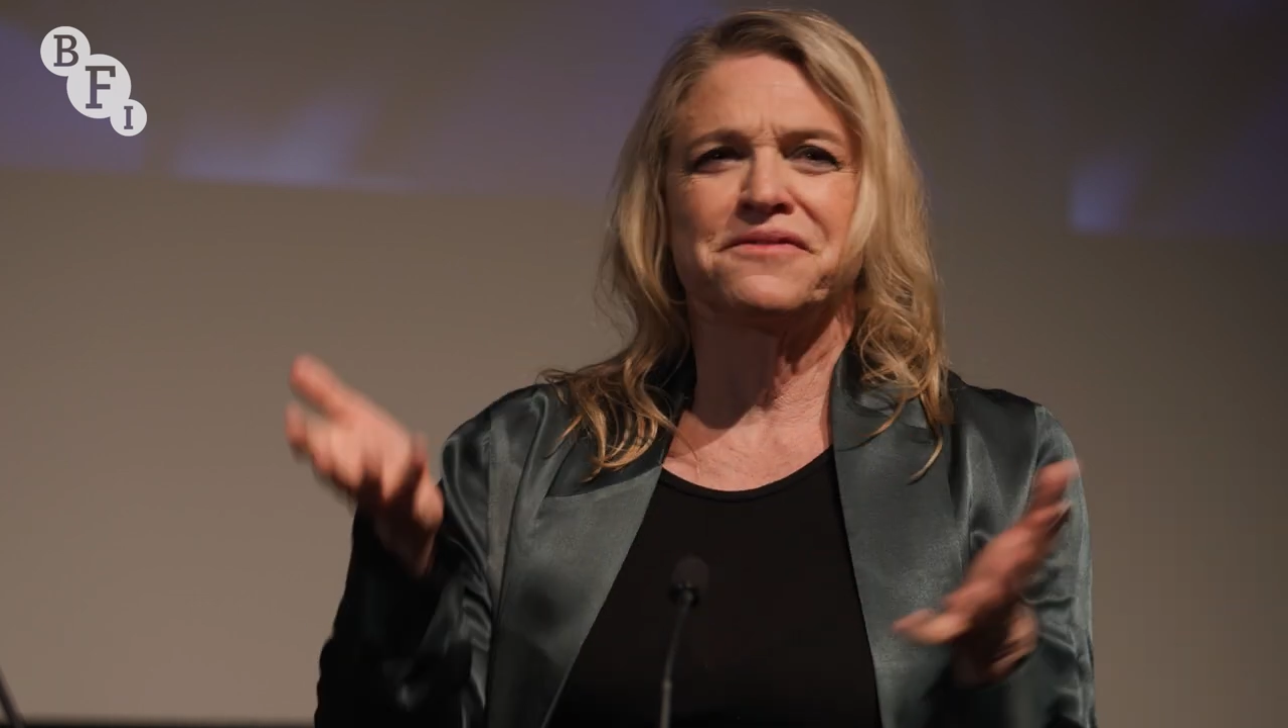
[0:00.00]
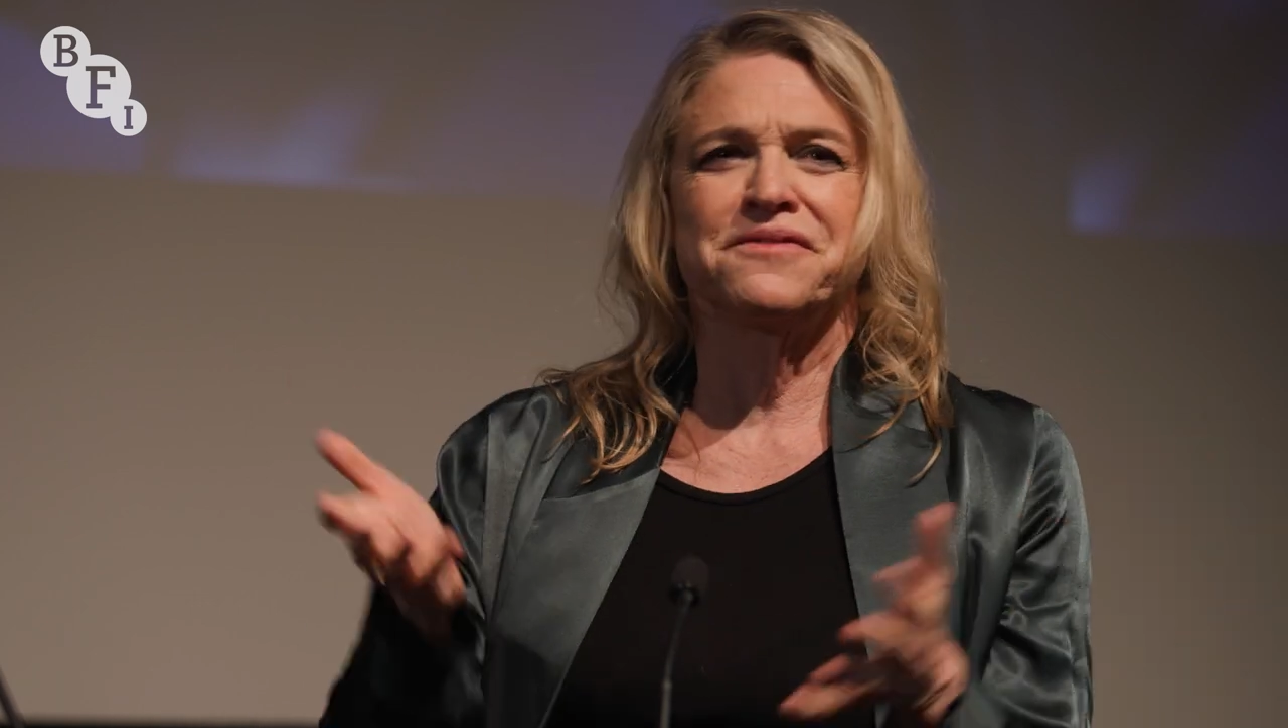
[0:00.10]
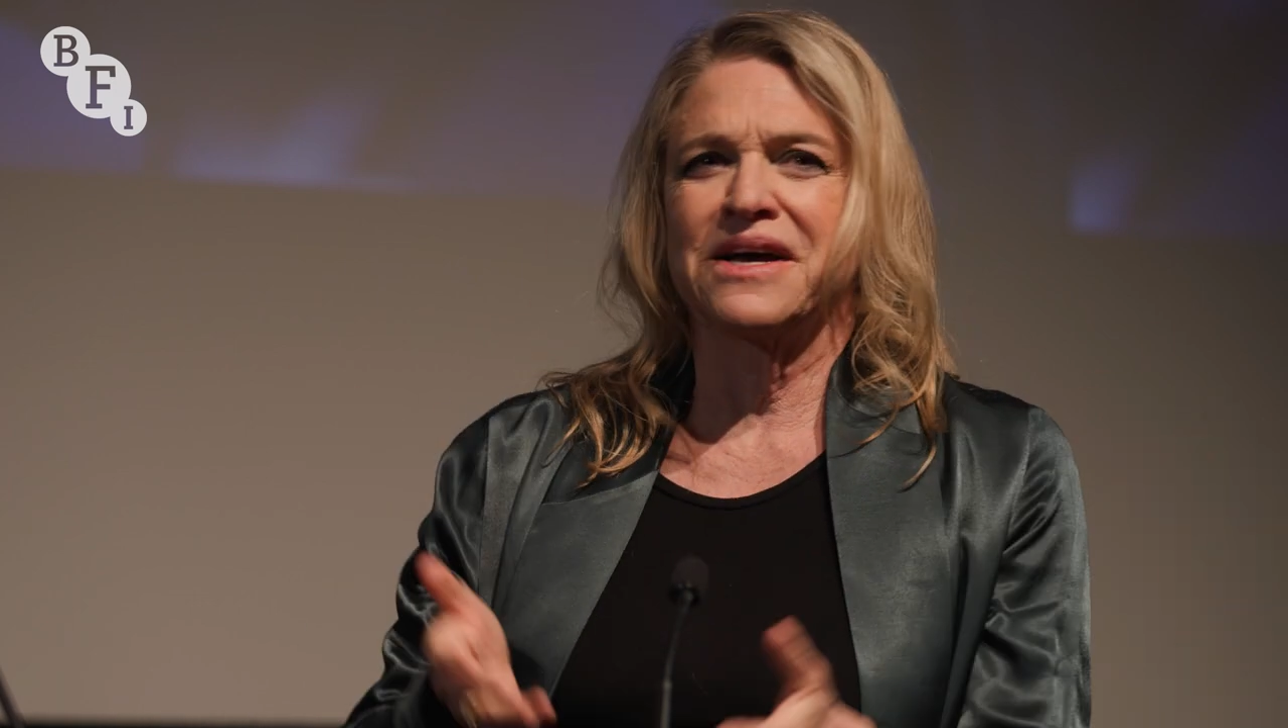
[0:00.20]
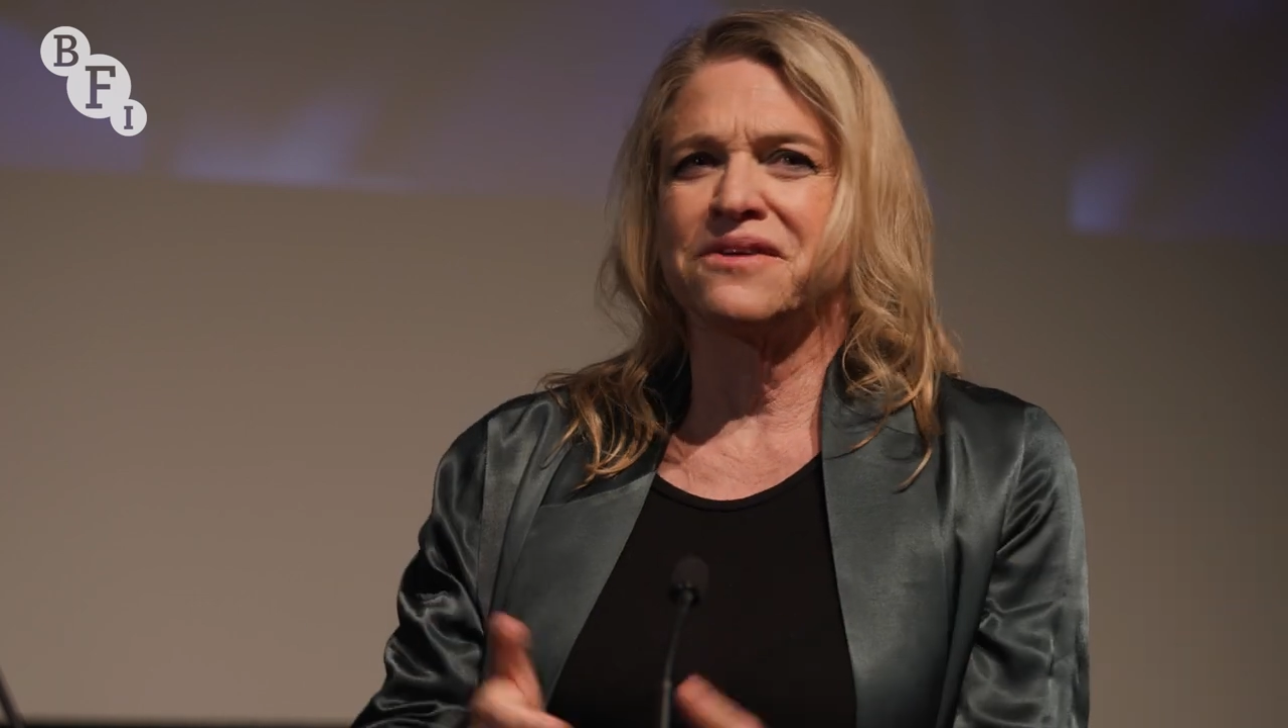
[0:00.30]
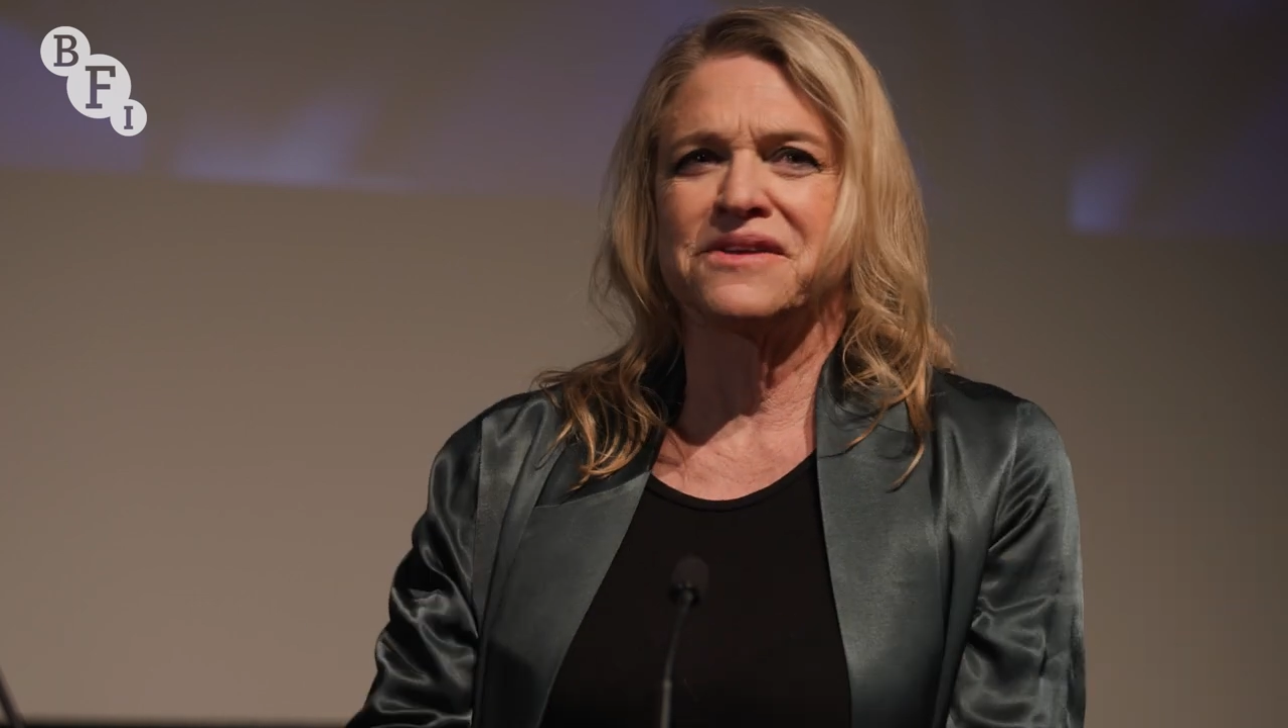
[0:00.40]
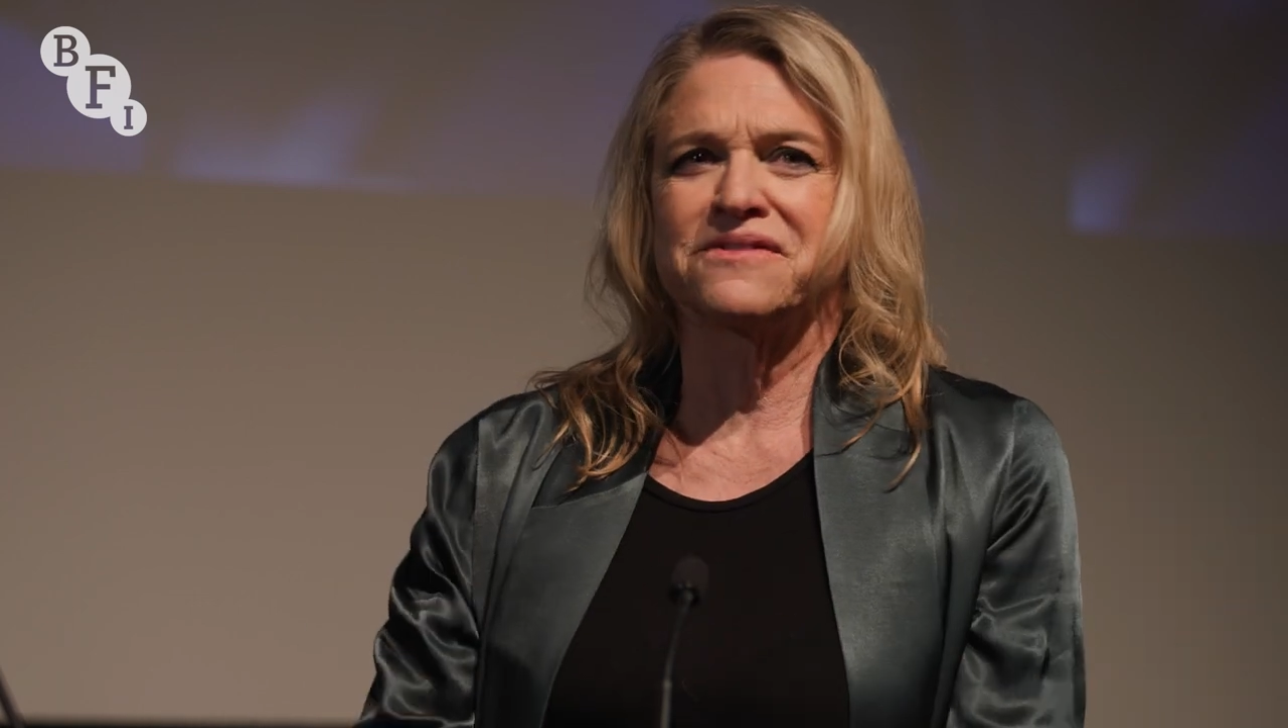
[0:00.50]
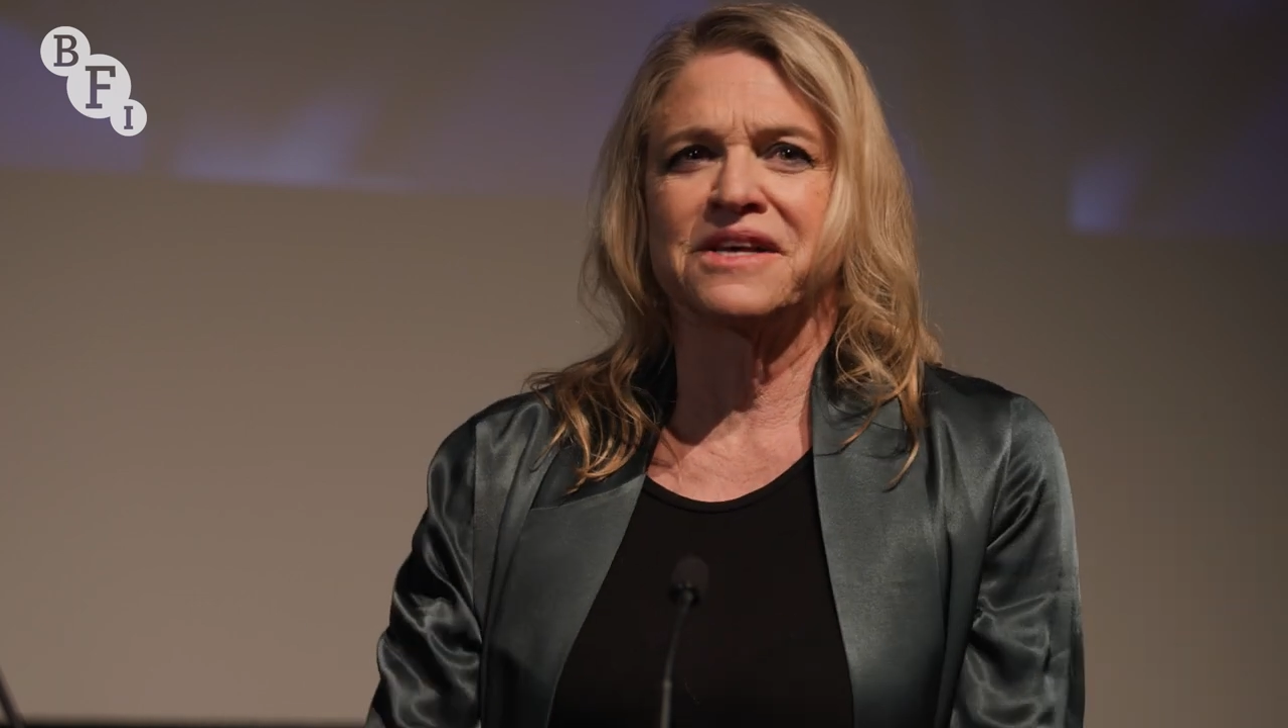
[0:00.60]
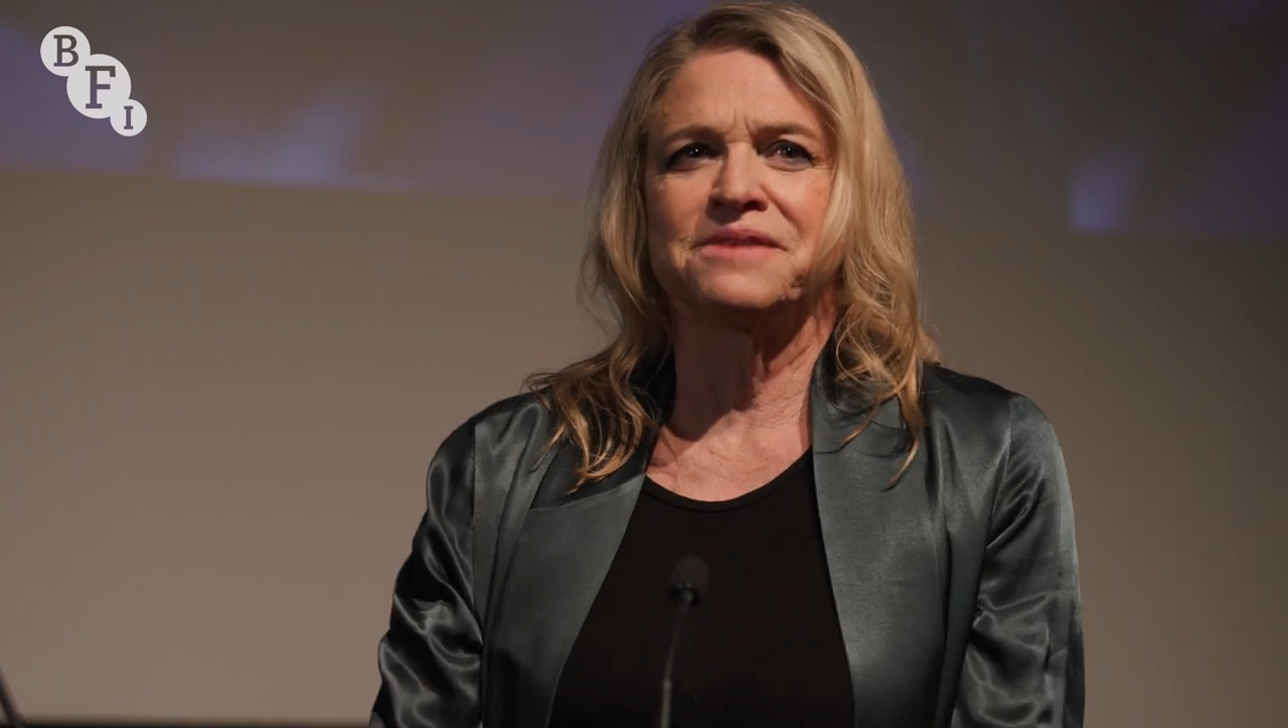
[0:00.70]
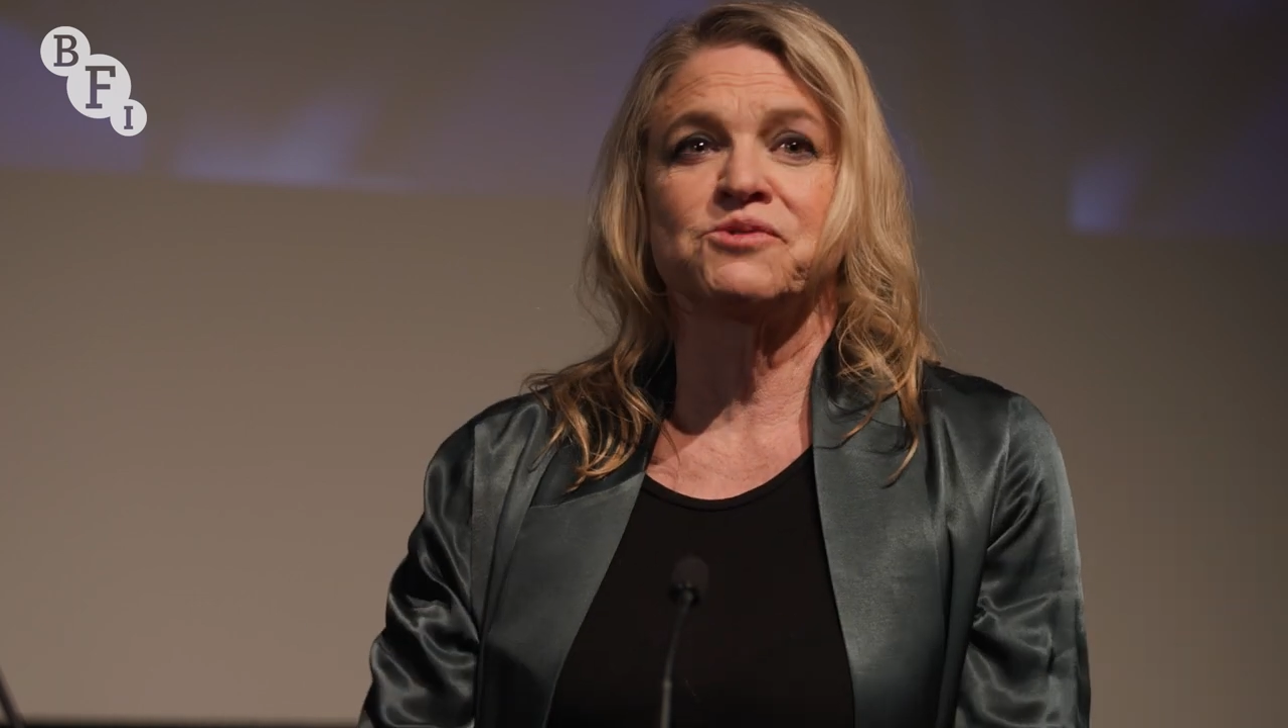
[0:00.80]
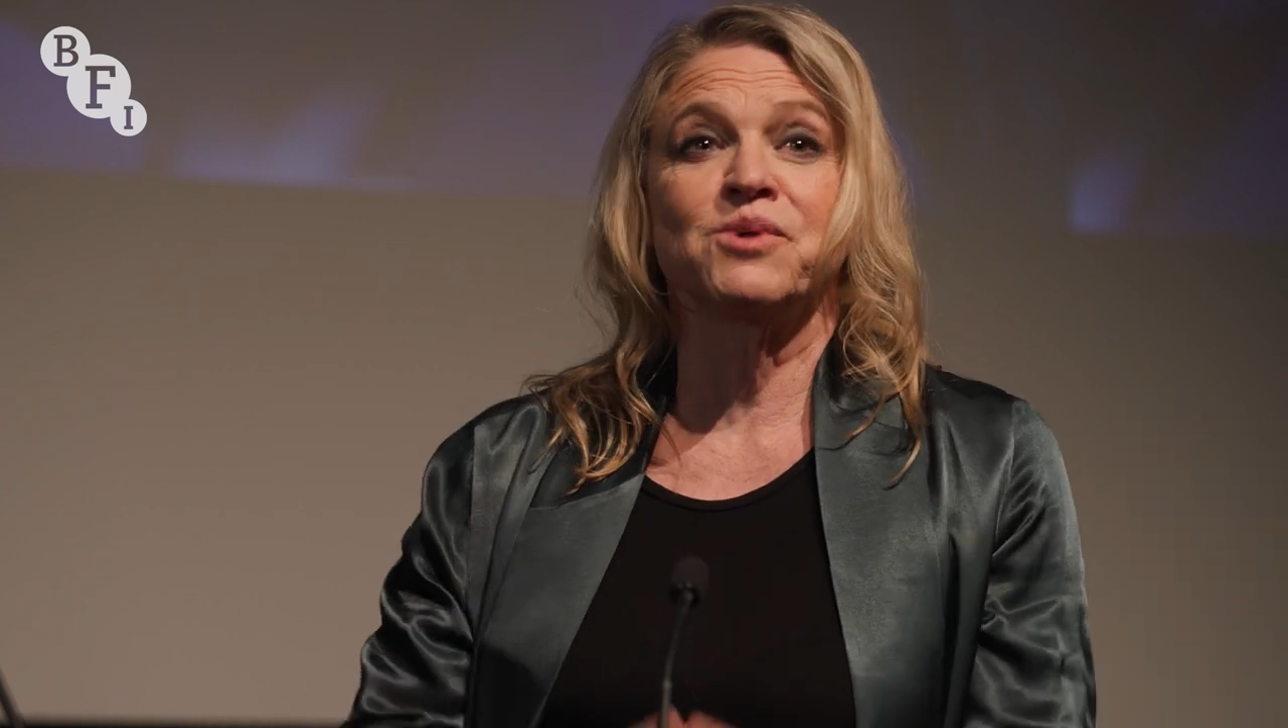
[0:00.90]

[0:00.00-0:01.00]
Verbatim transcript: found these clips?